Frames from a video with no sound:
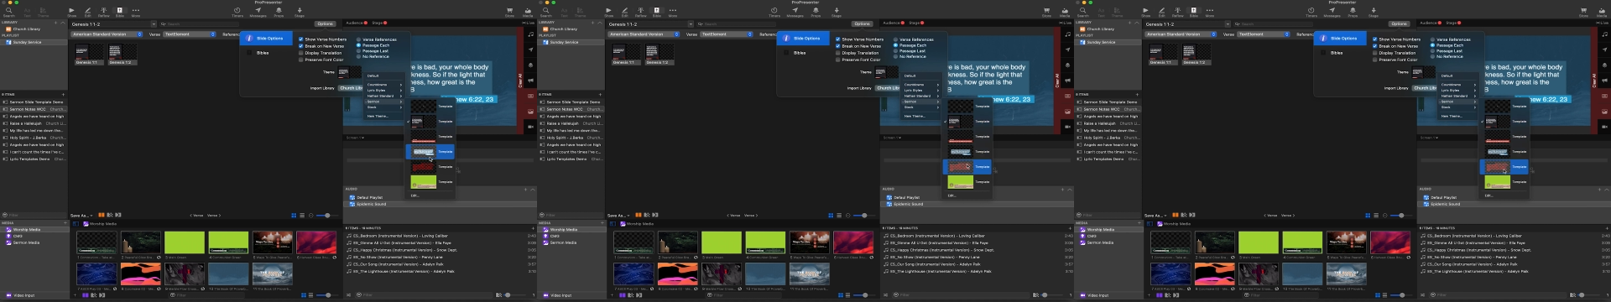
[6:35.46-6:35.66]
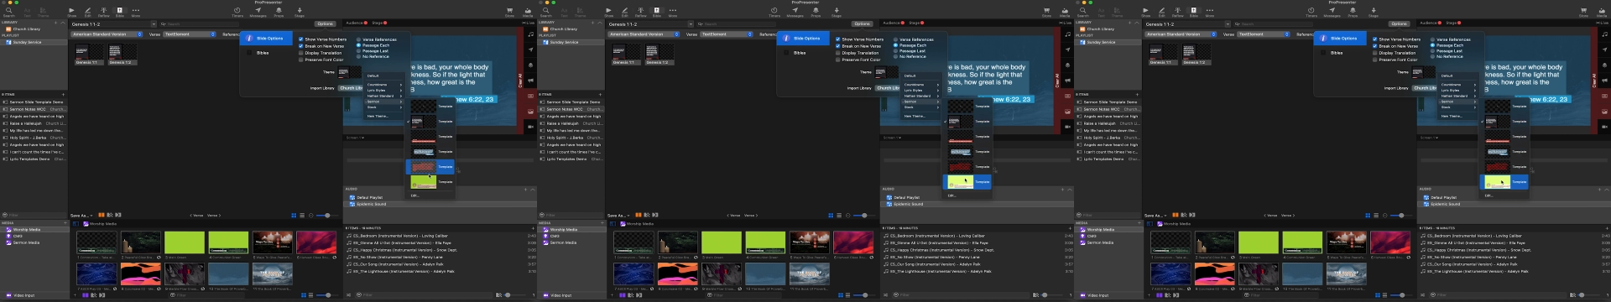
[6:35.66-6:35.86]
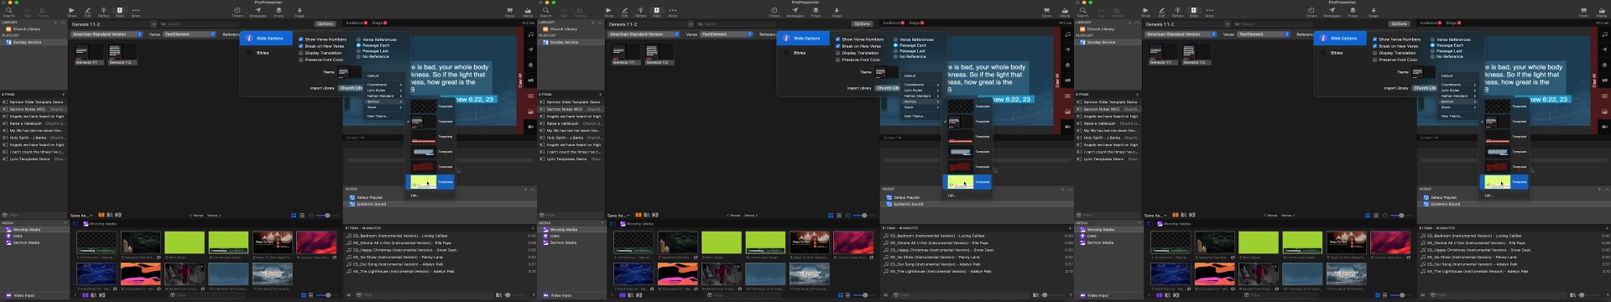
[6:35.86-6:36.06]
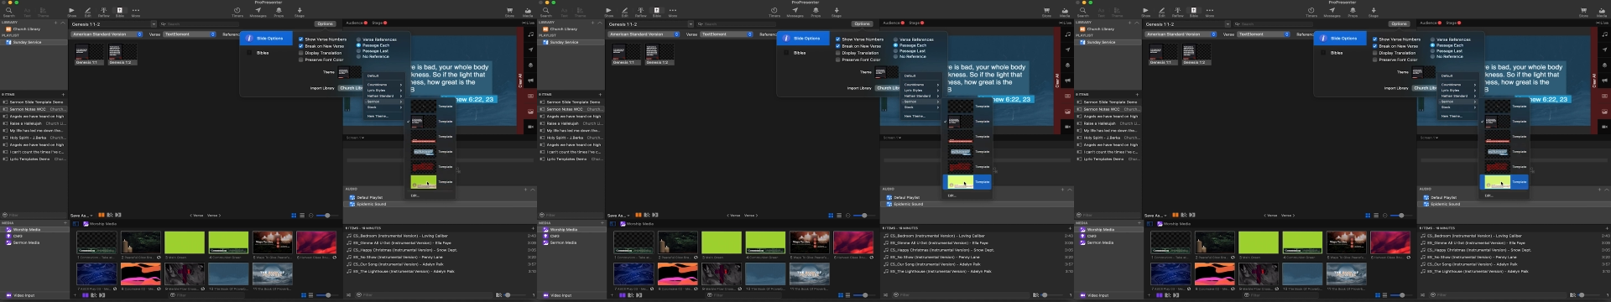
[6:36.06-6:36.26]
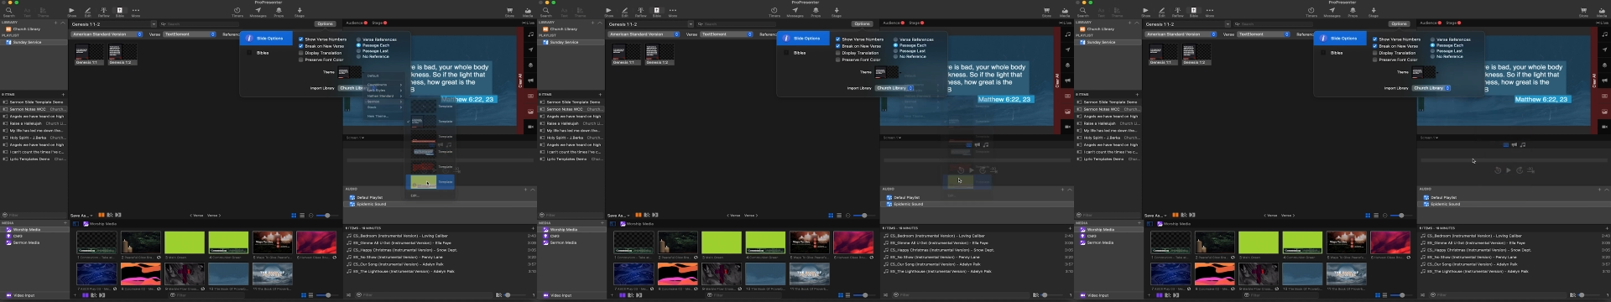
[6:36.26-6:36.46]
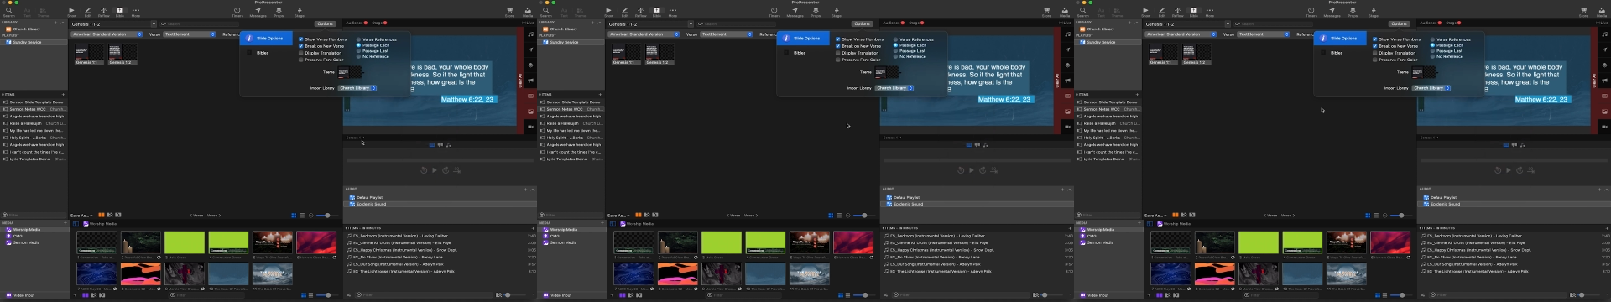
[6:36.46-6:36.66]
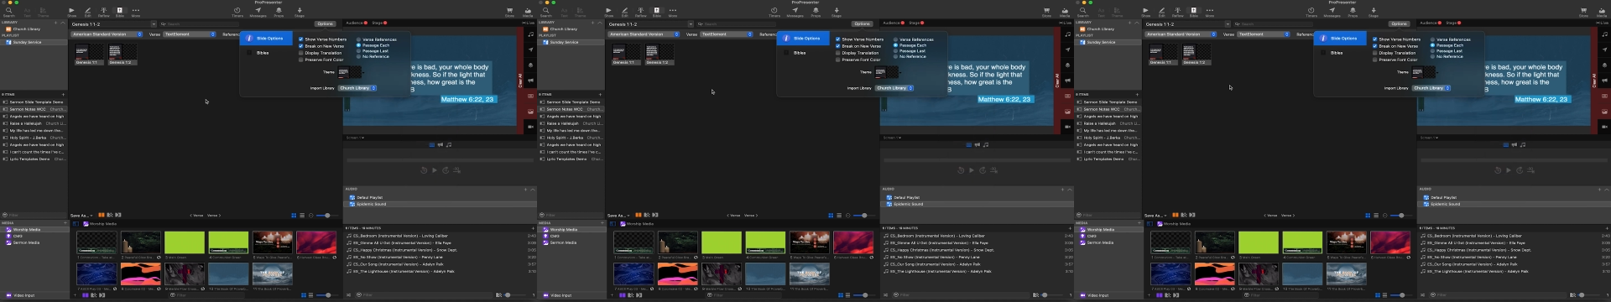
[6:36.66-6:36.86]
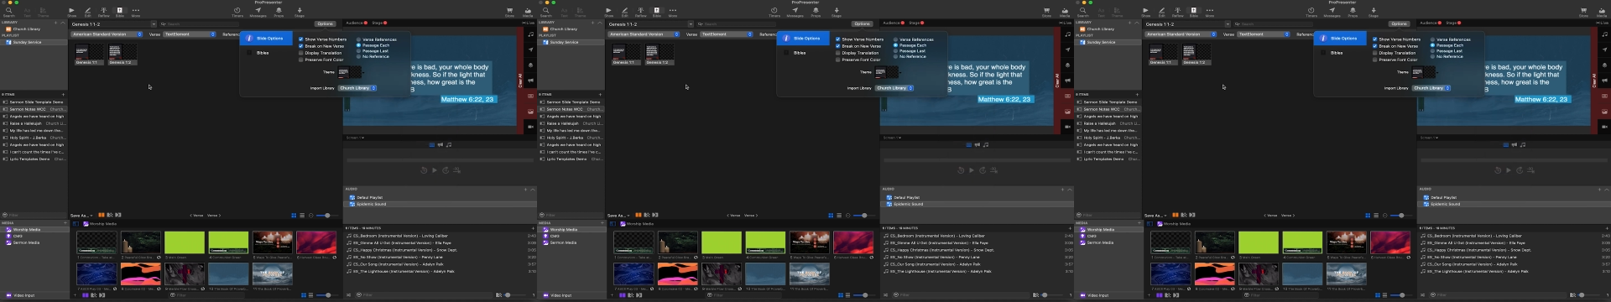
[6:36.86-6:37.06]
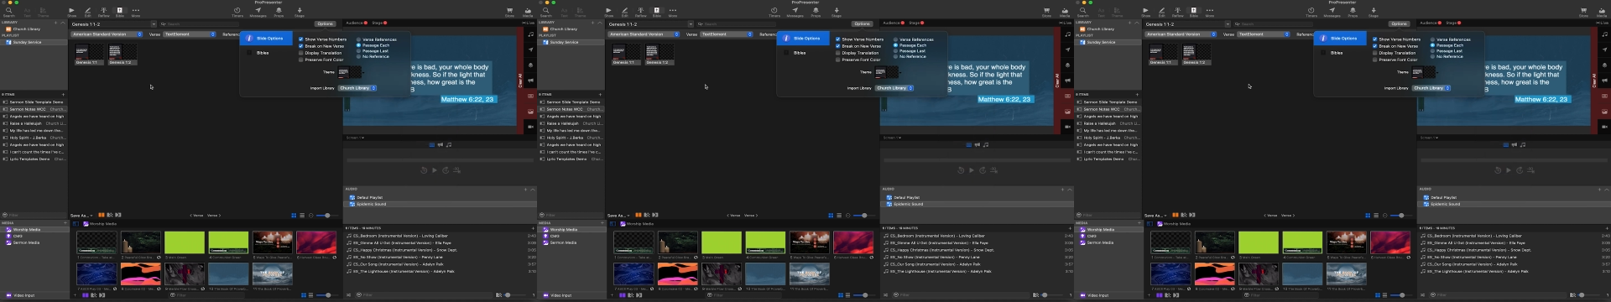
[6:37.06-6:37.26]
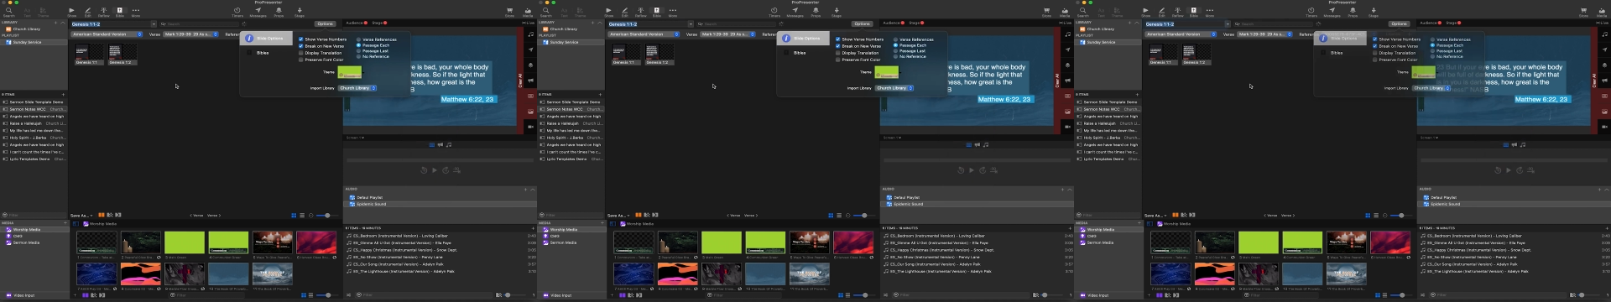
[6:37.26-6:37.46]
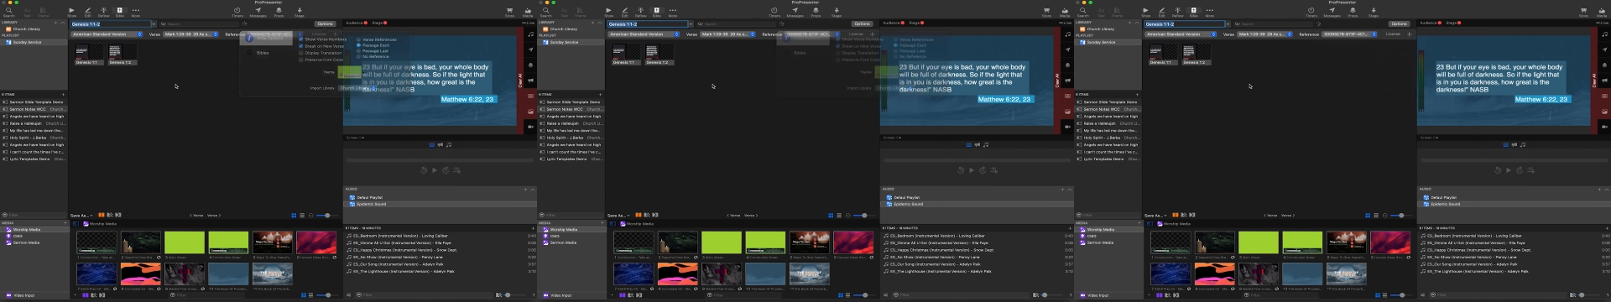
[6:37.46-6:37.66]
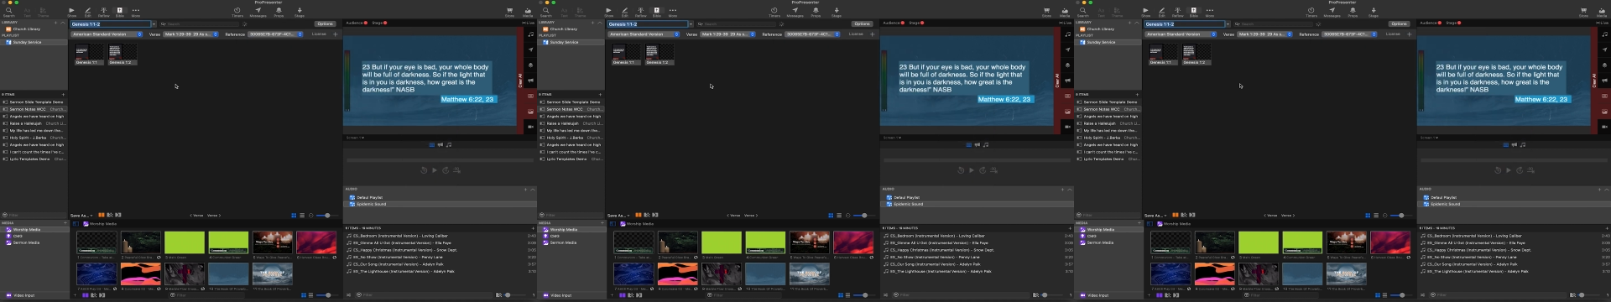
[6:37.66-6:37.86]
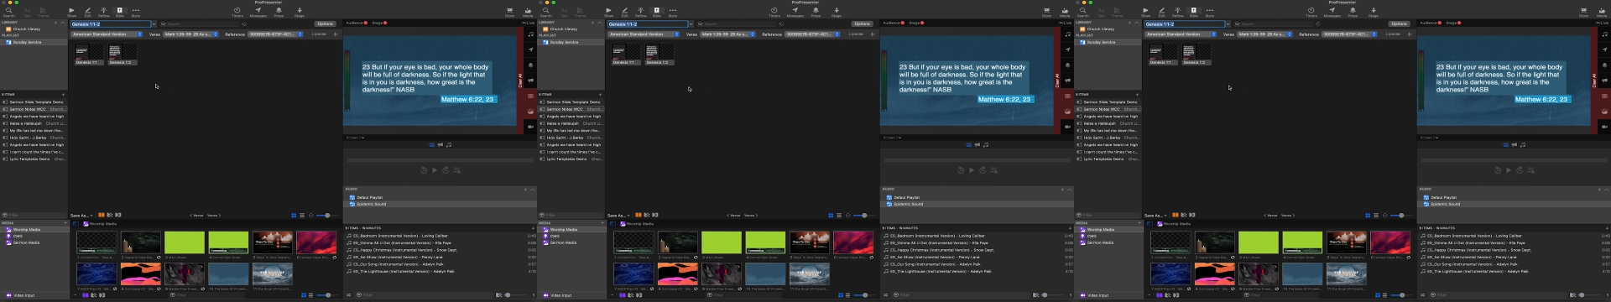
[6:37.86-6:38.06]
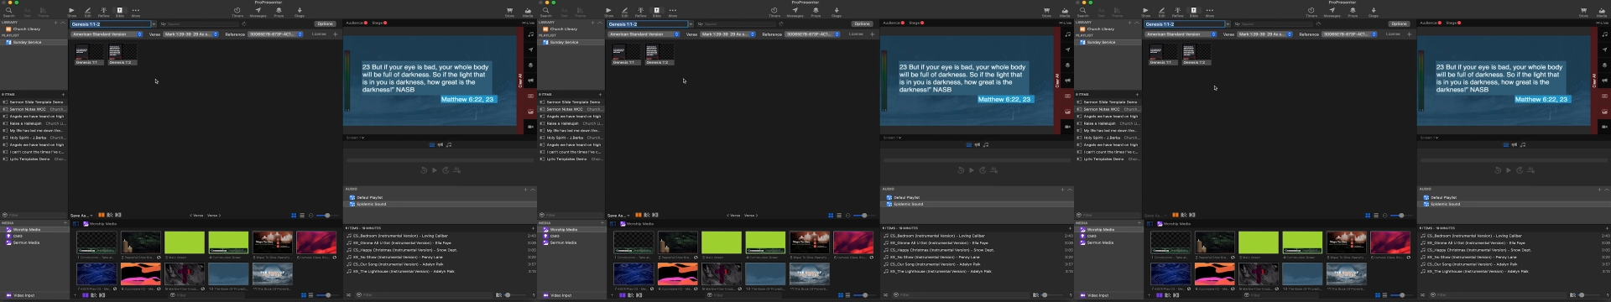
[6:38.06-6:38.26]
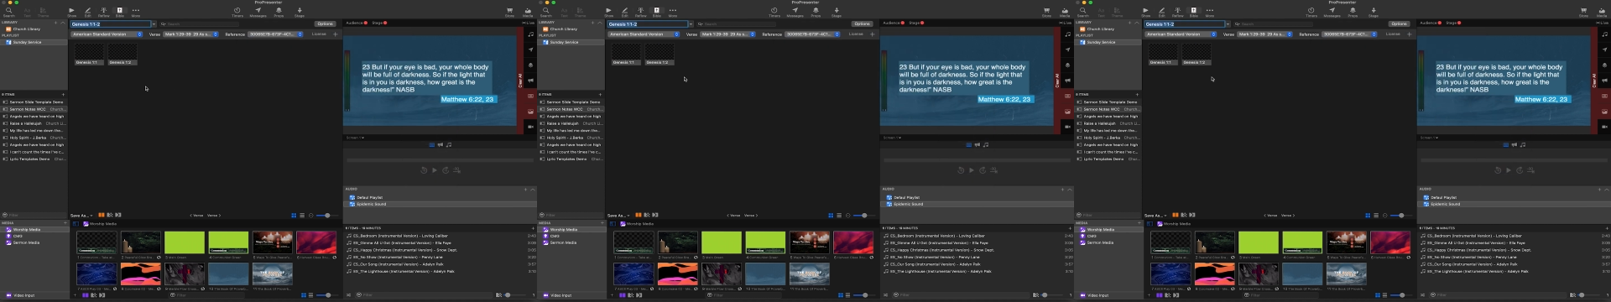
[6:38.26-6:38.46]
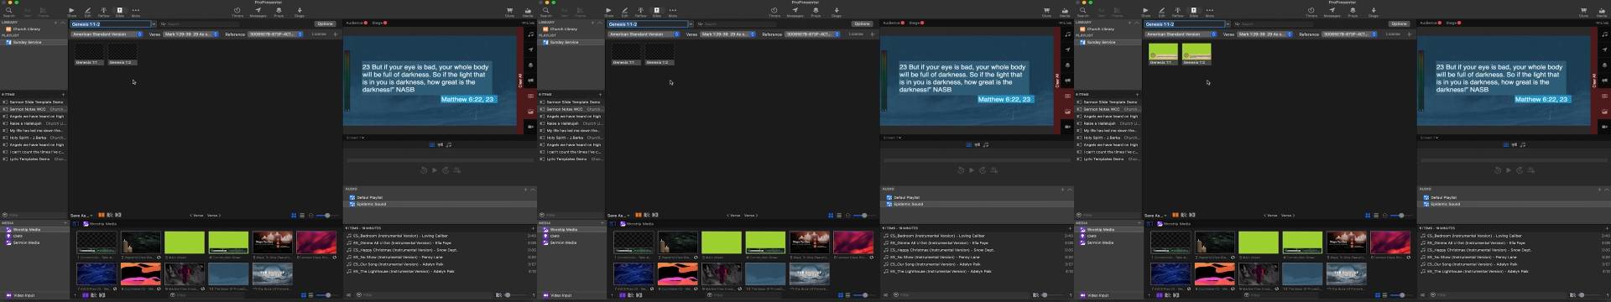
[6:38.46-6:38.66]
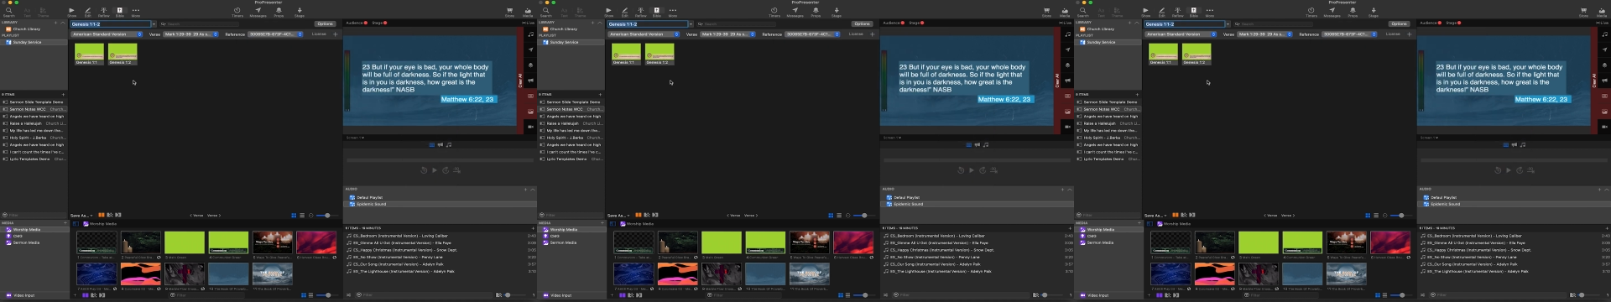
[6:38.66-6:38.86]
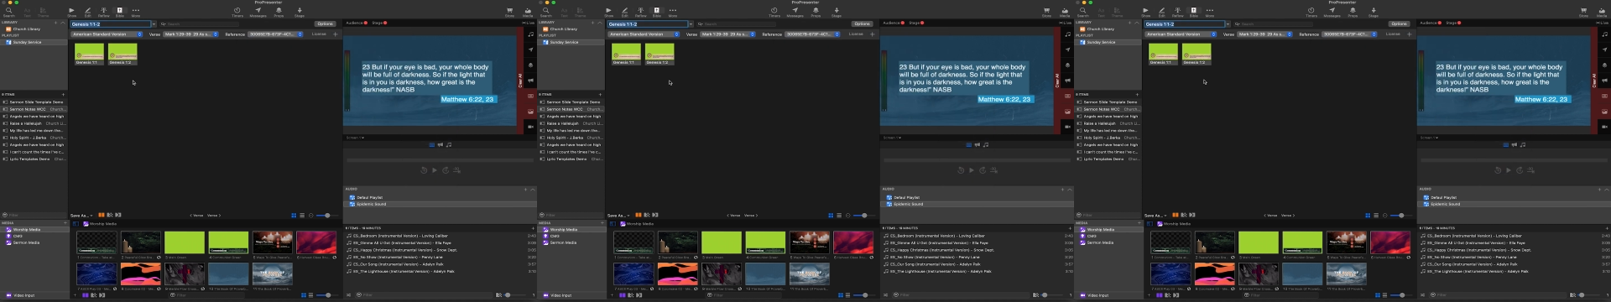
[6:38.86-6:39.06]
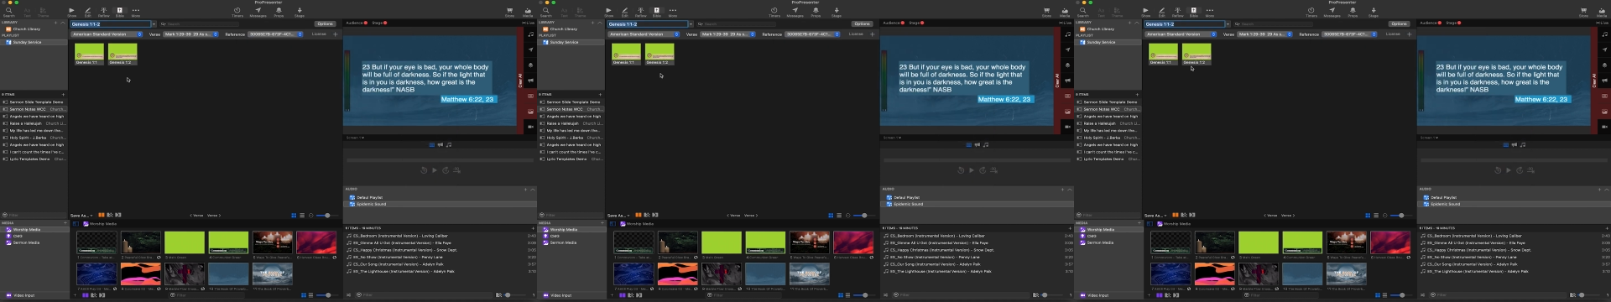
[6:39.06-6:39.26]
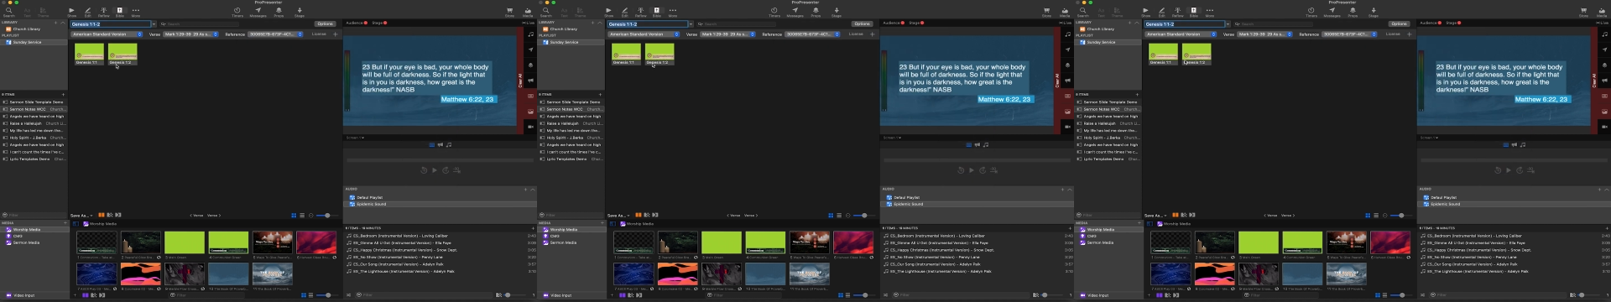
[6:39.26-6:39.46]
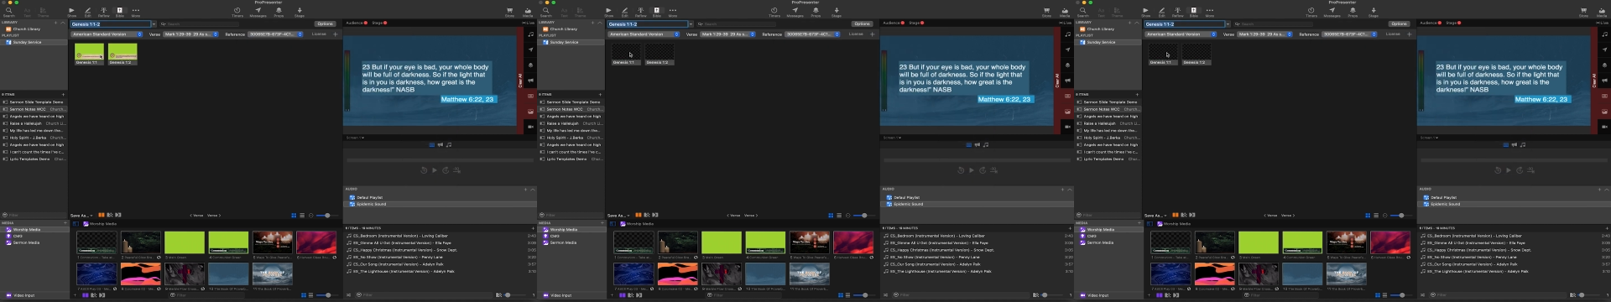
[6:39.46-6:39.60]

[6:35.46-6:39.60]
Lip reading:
(no speaker visible)